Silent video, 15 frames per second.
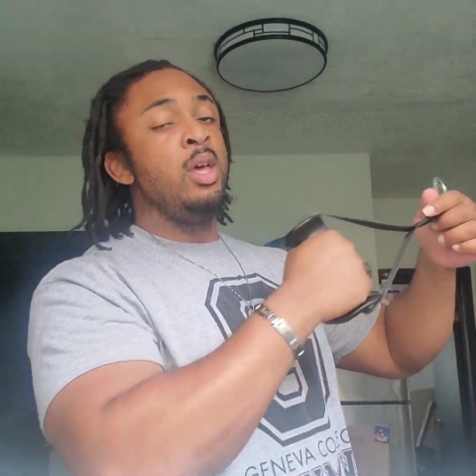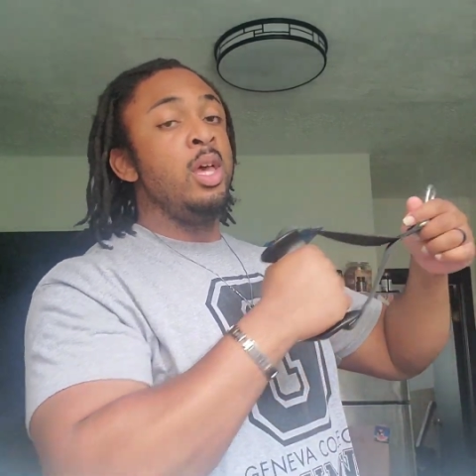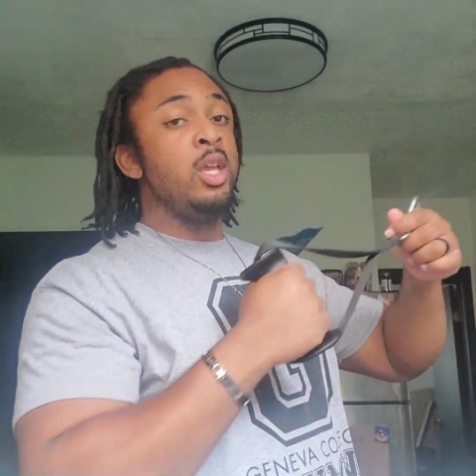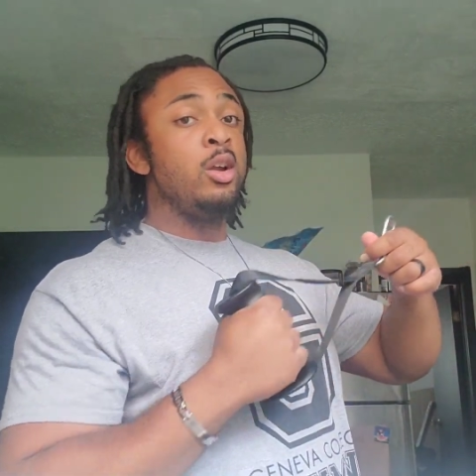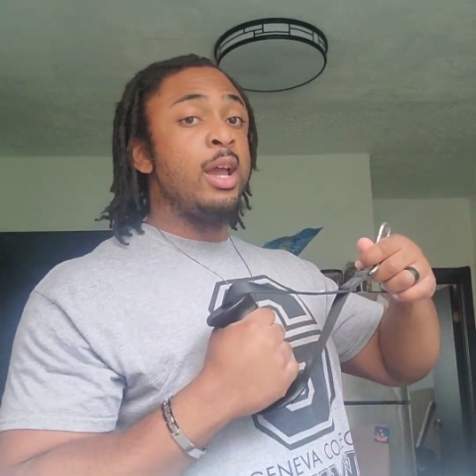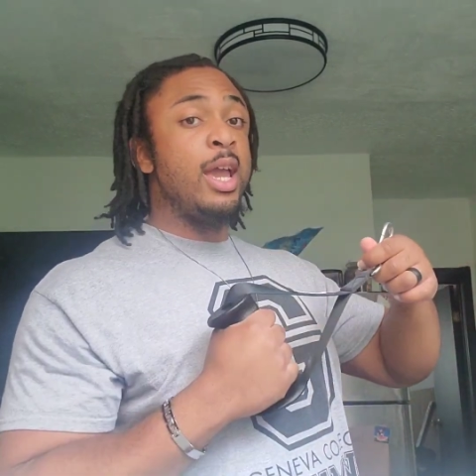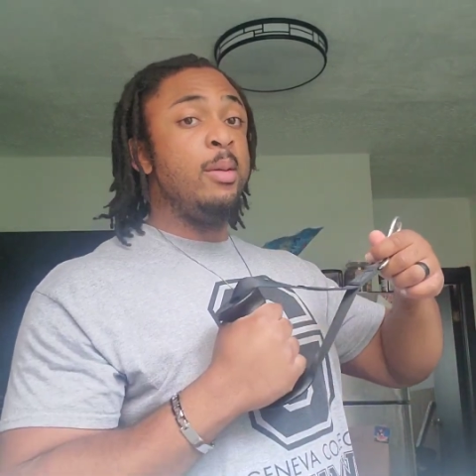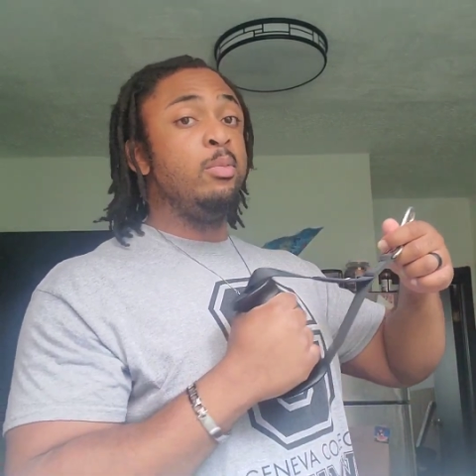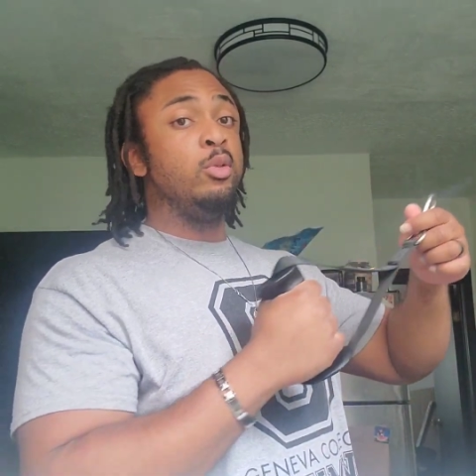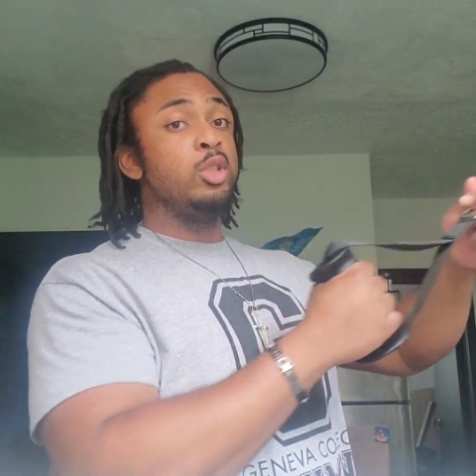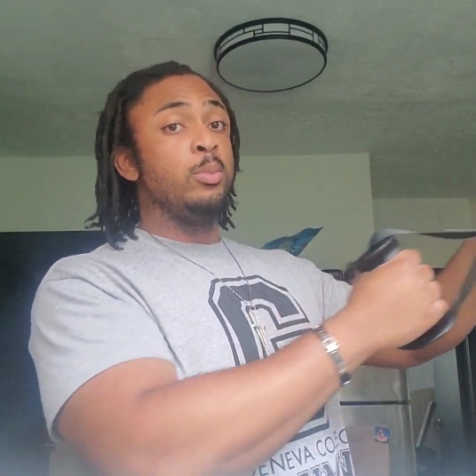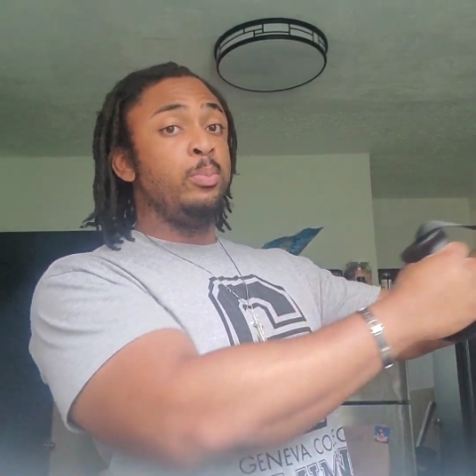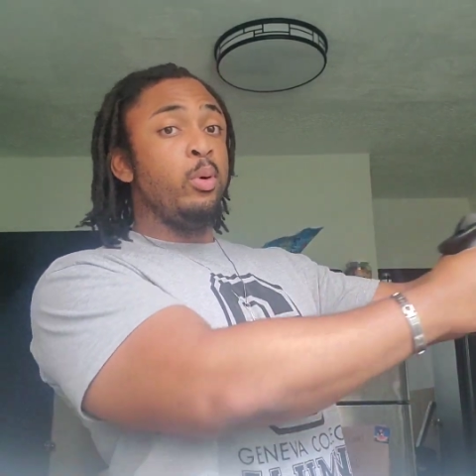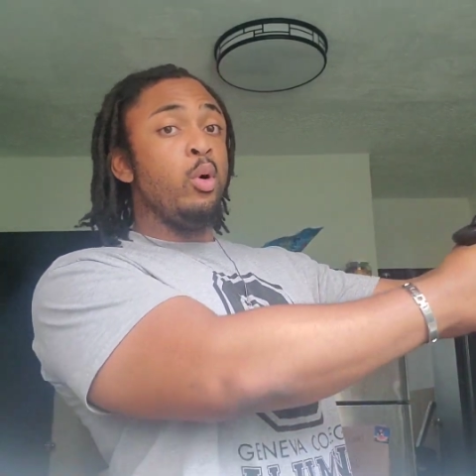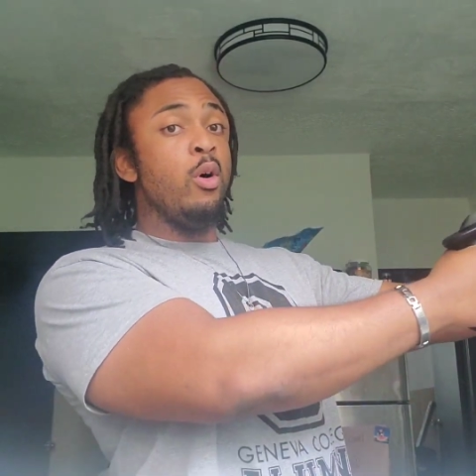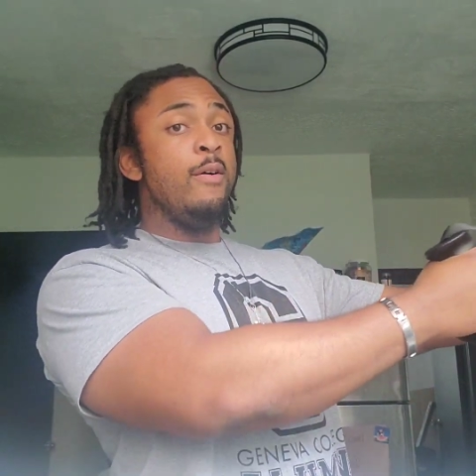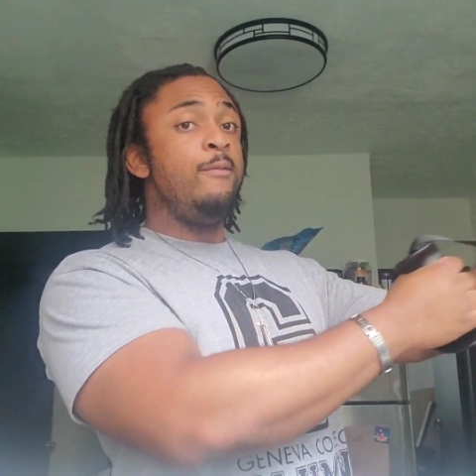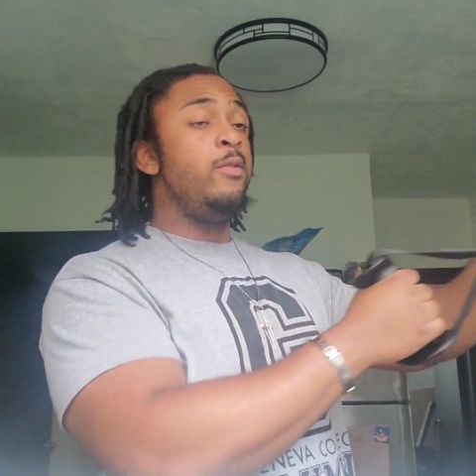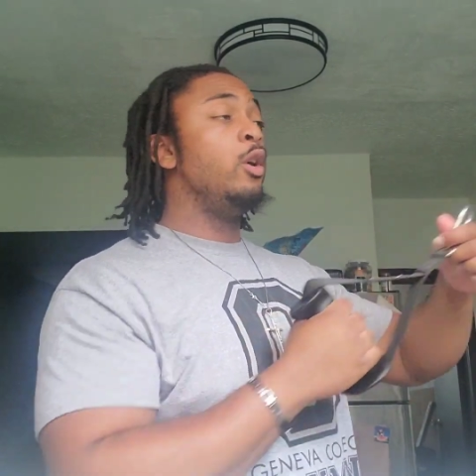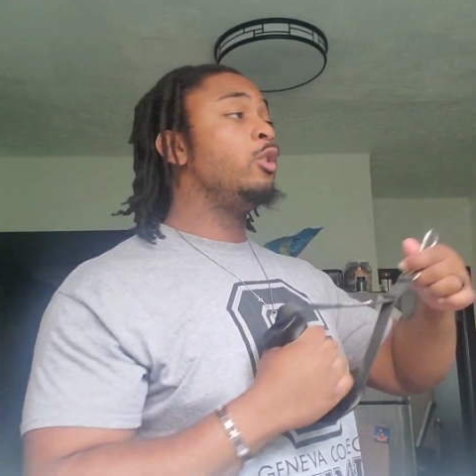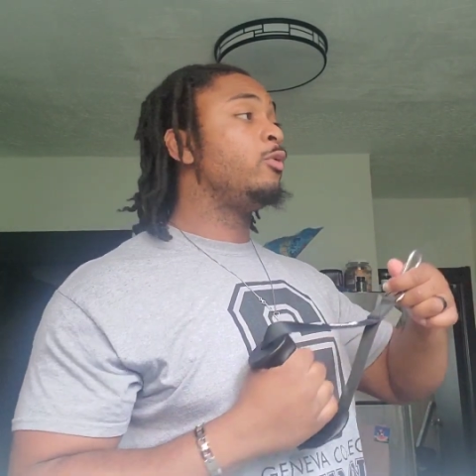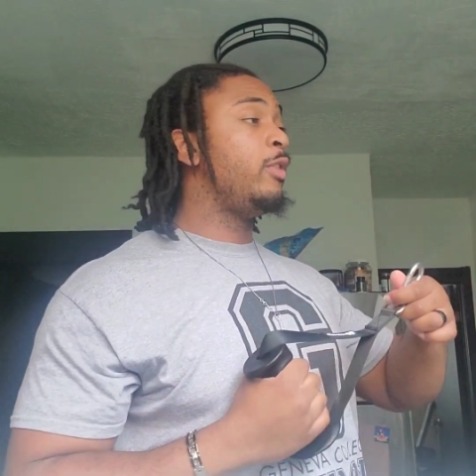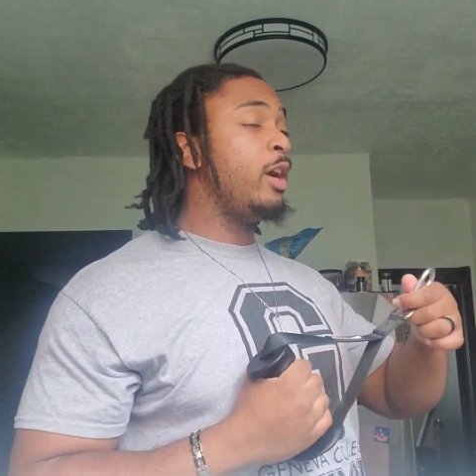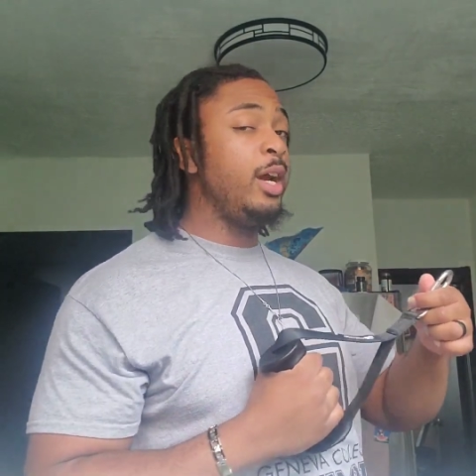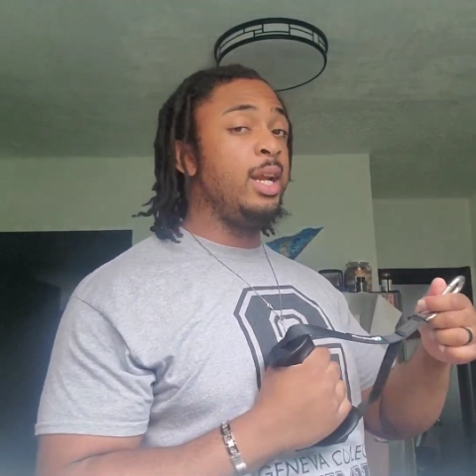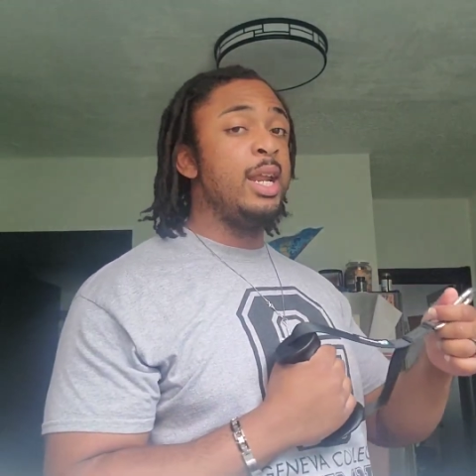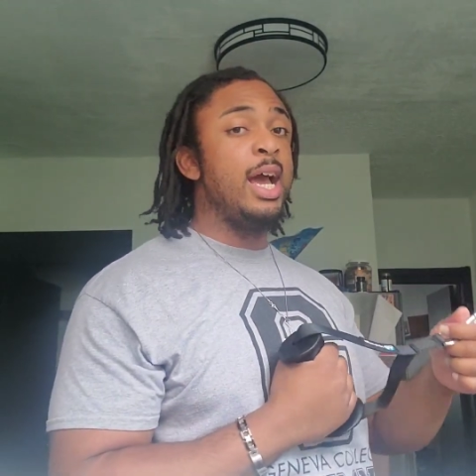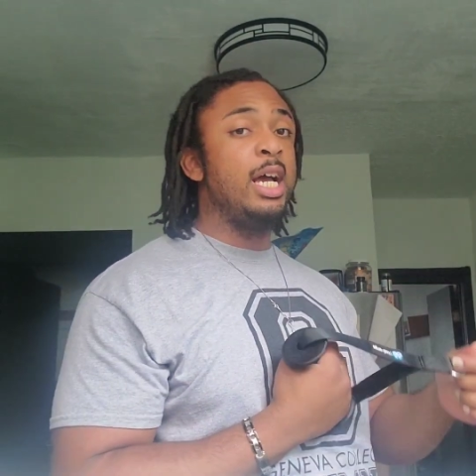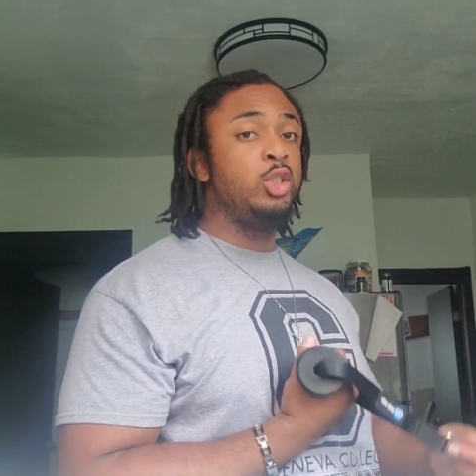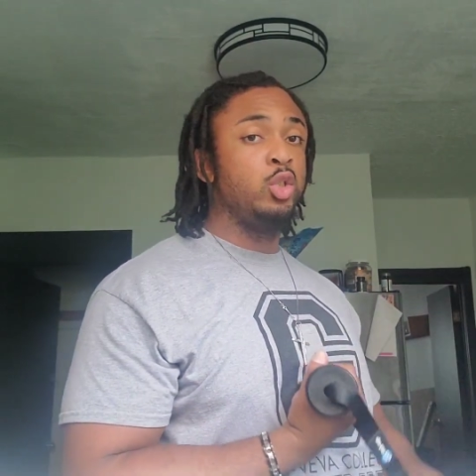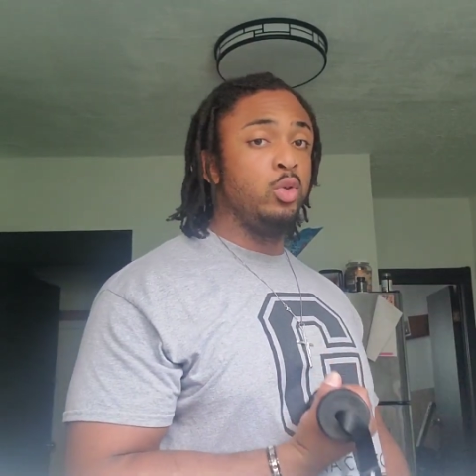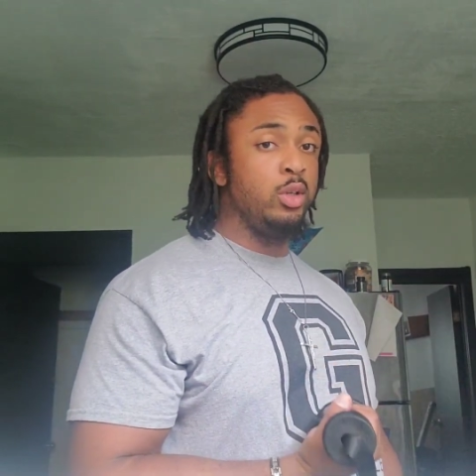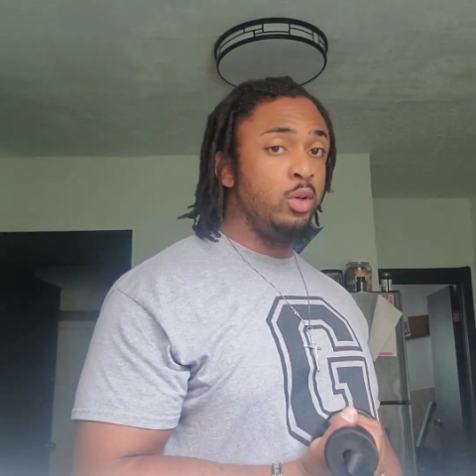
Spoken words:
You're able to pull. It feels very natural.